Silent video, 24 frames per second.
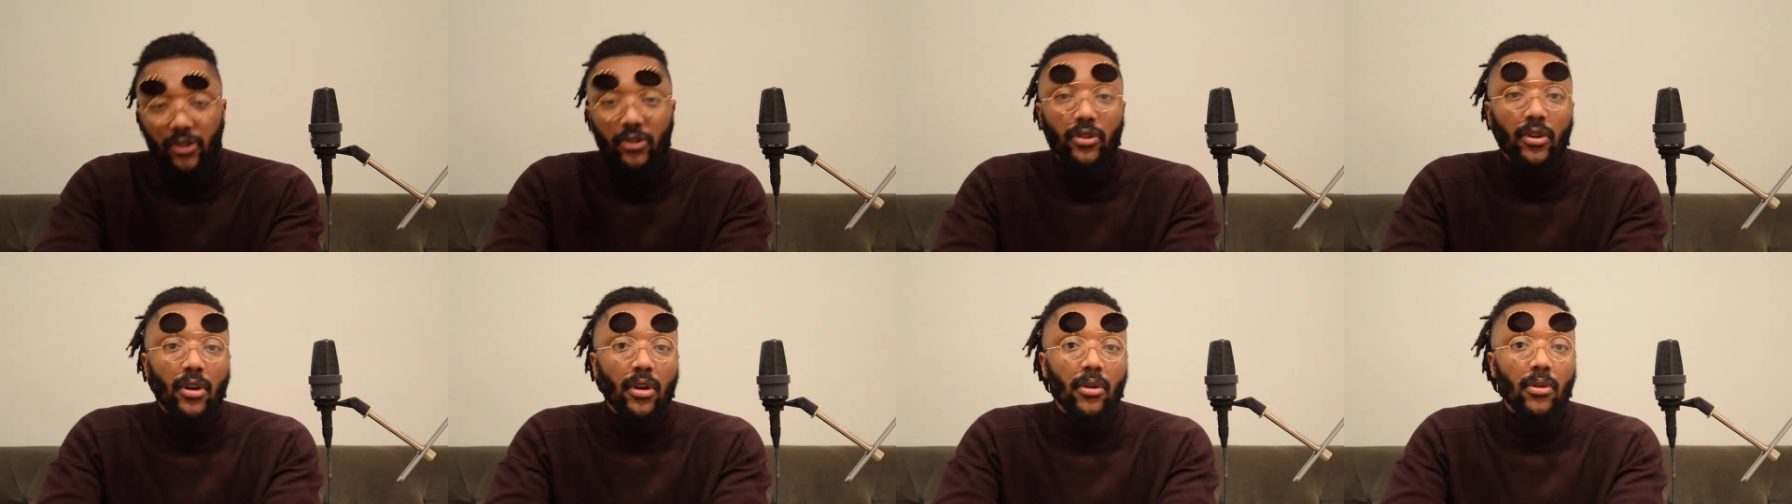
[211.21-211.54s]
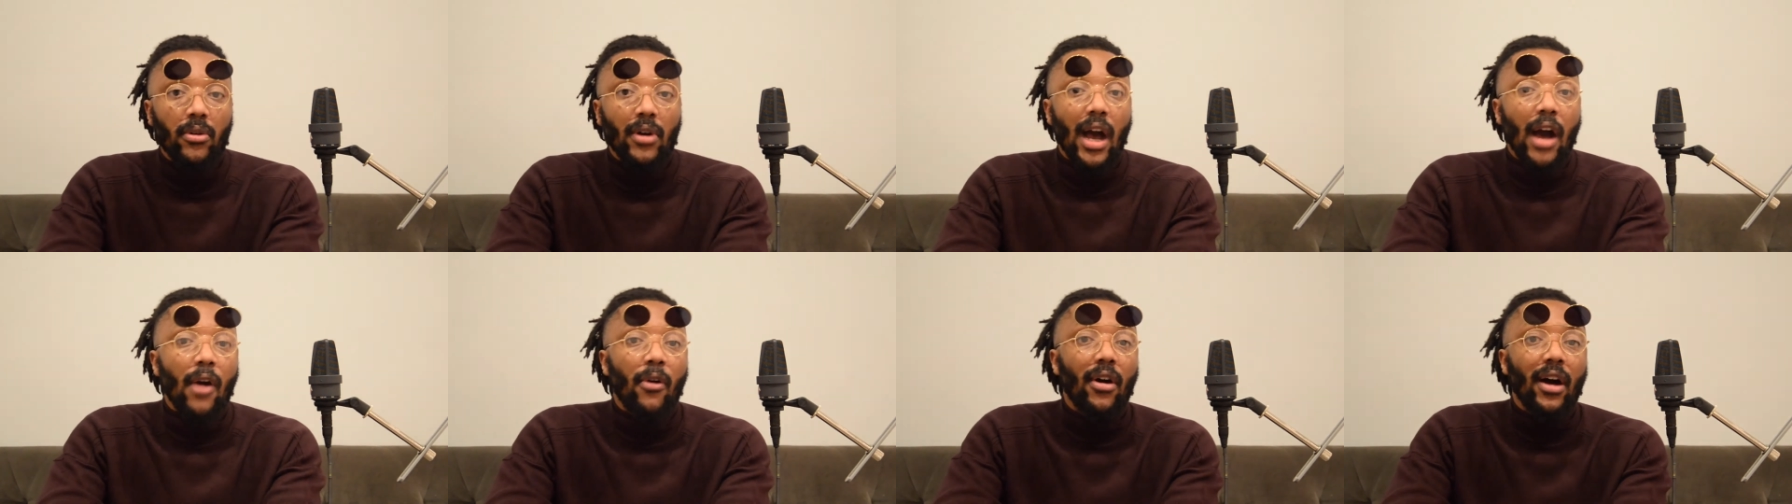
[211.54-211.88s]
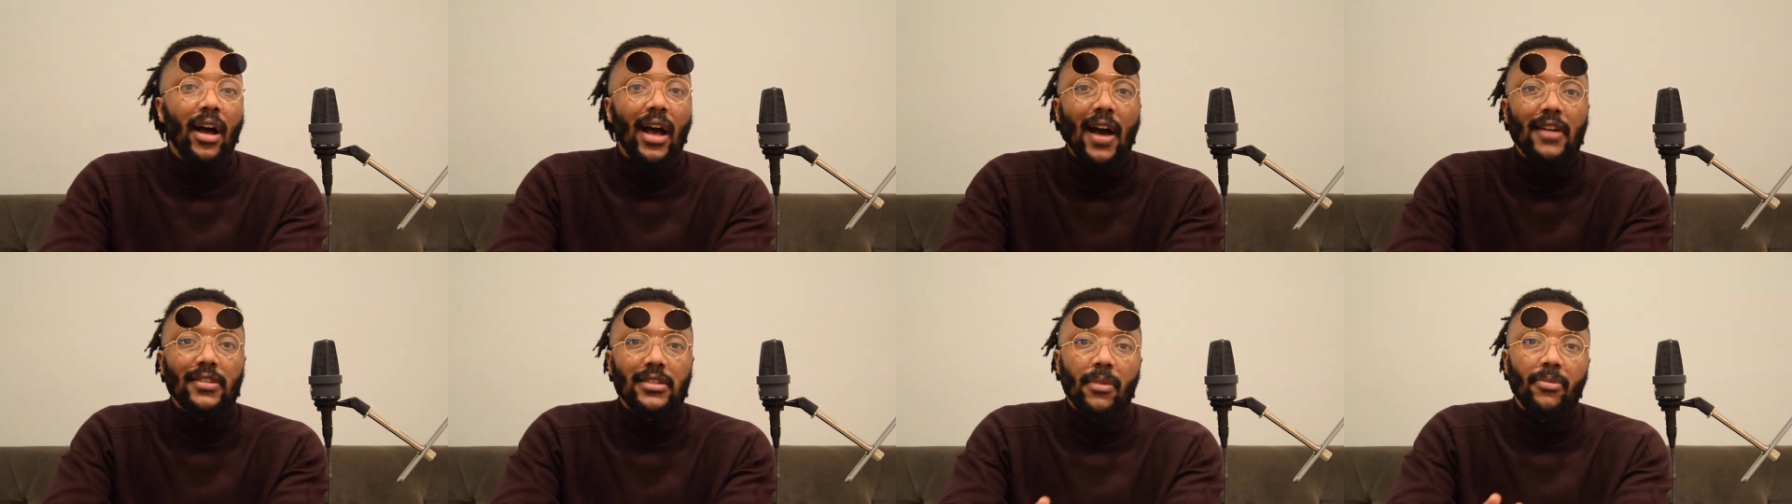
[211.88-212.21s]
so I
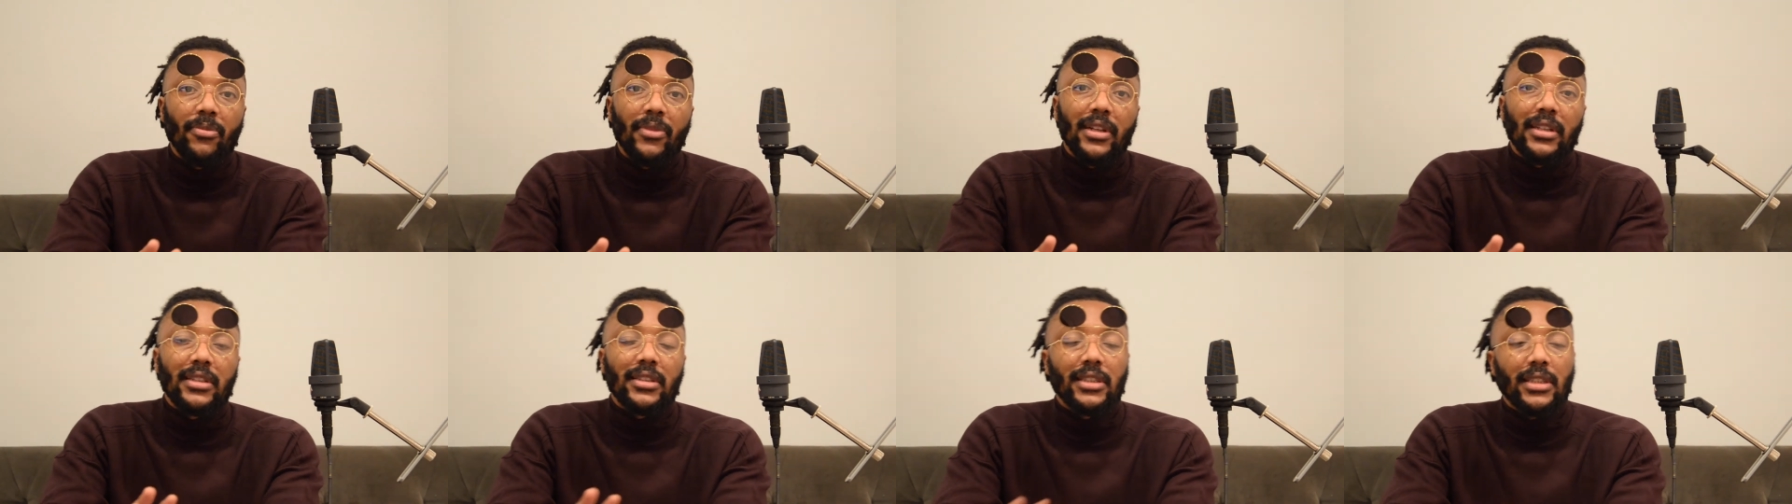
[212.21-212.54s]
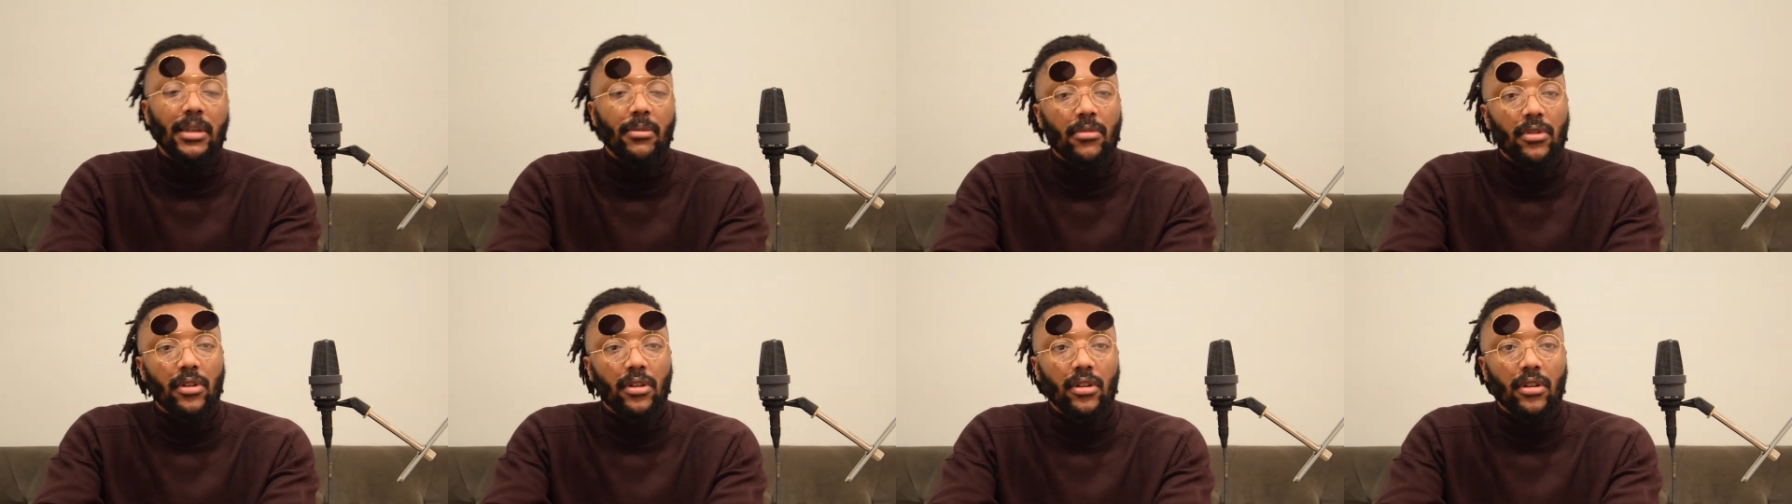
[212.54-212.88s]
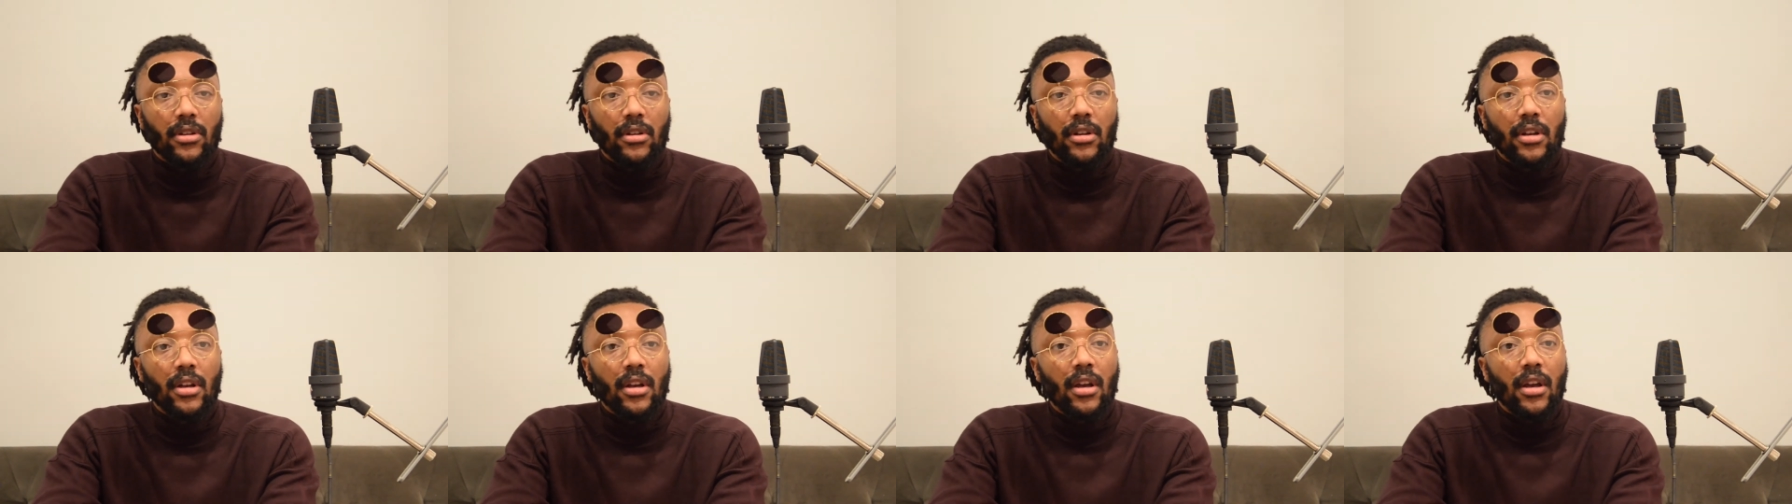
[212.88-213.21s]
will have something
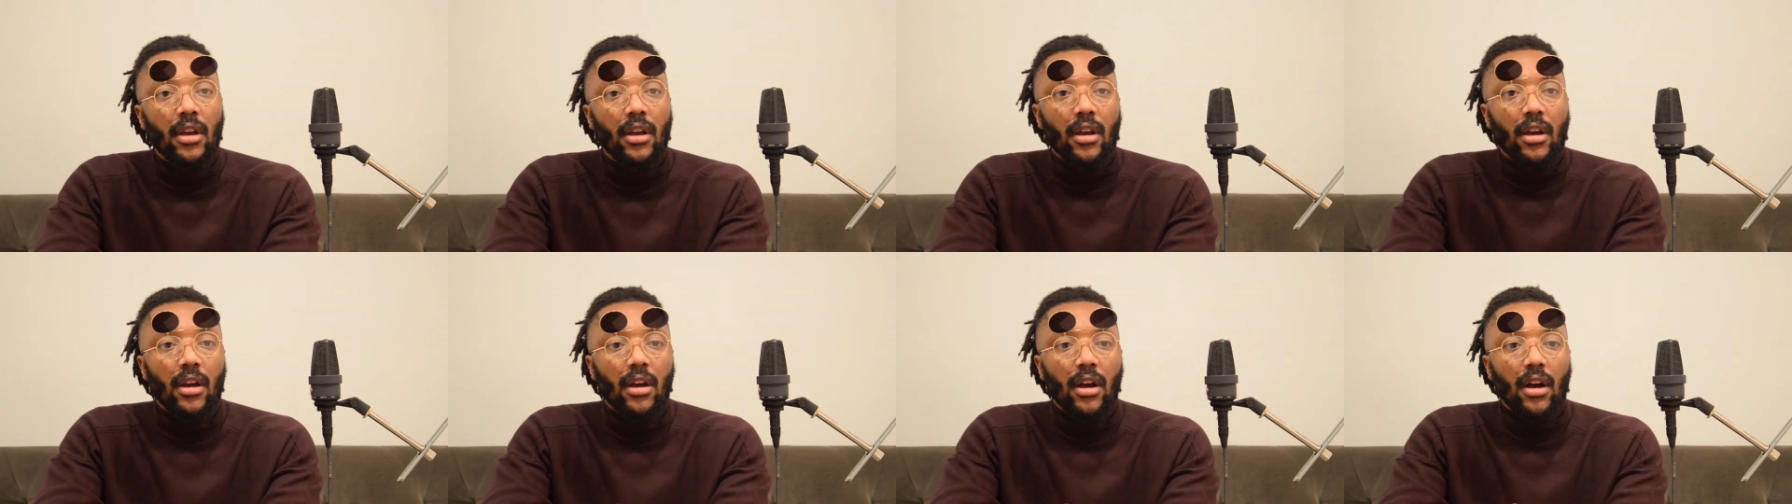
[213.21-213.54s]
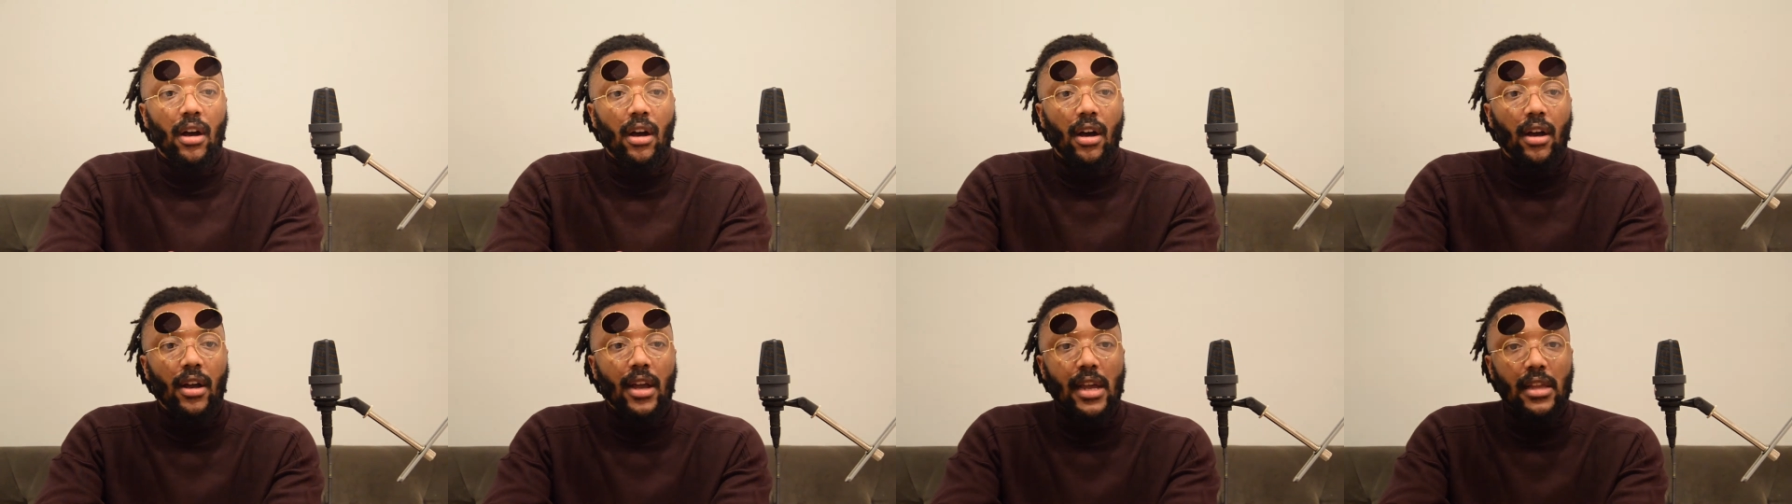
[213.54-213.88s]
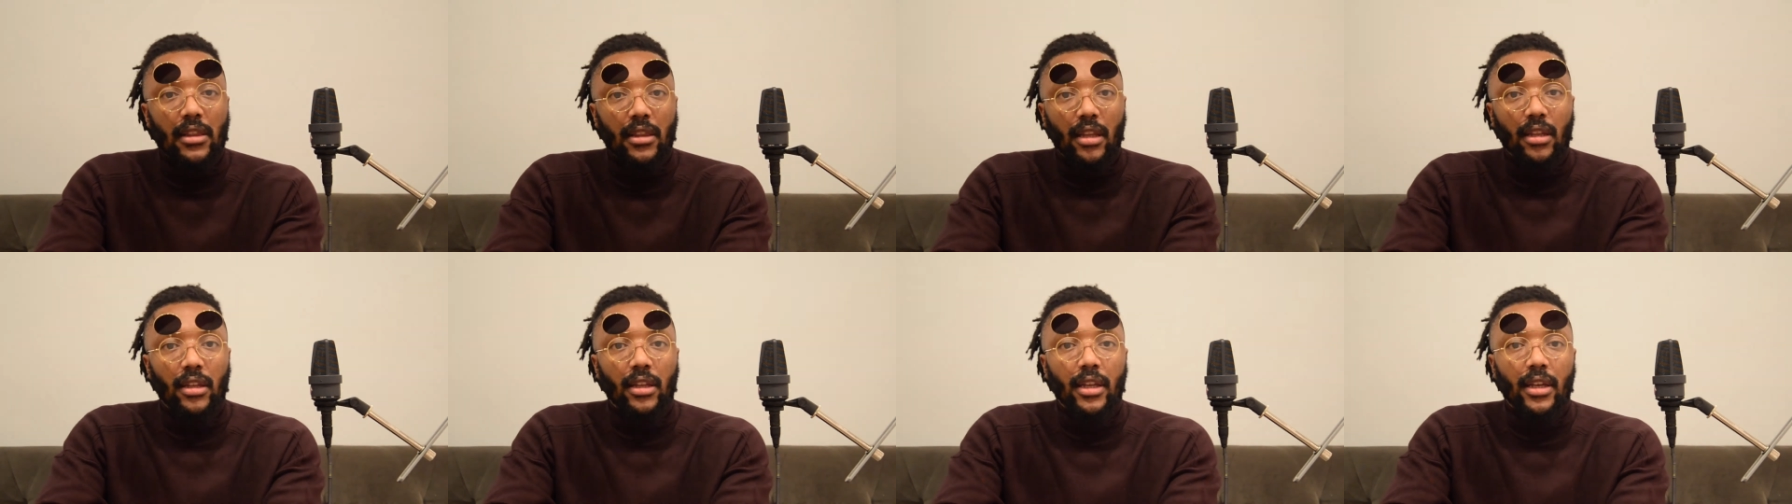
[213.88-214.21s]
similar
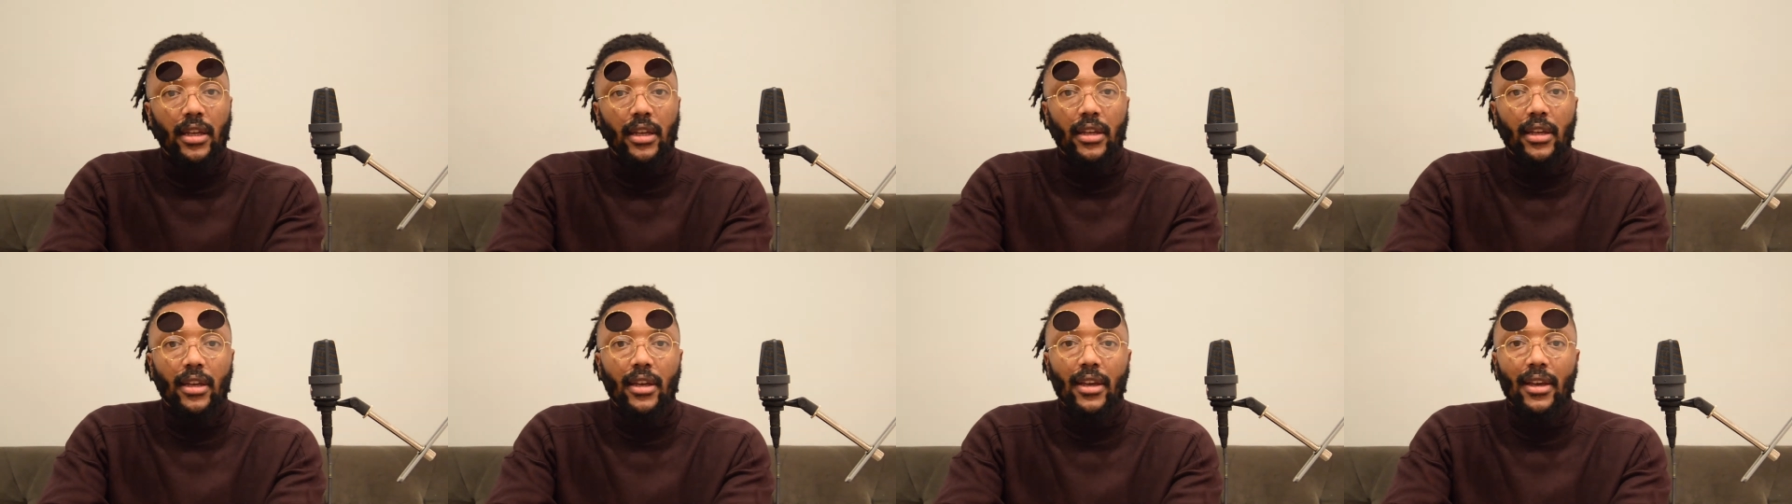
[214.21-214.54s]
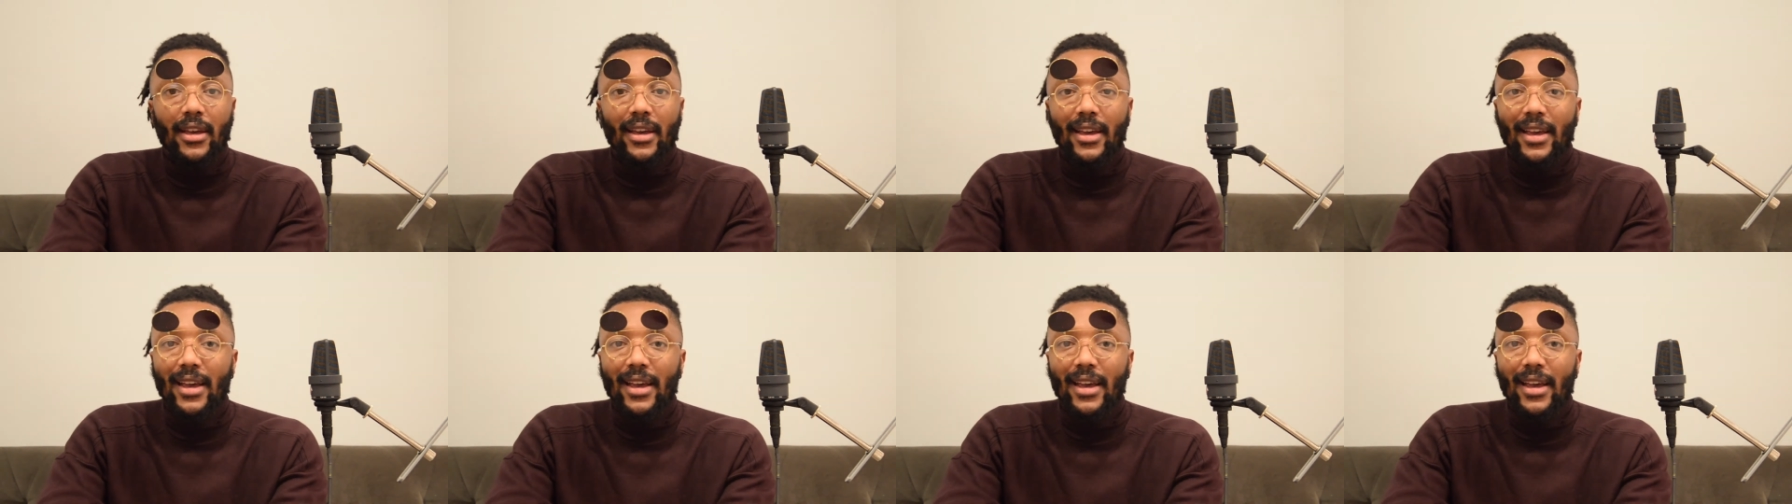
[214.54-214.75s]
in the link.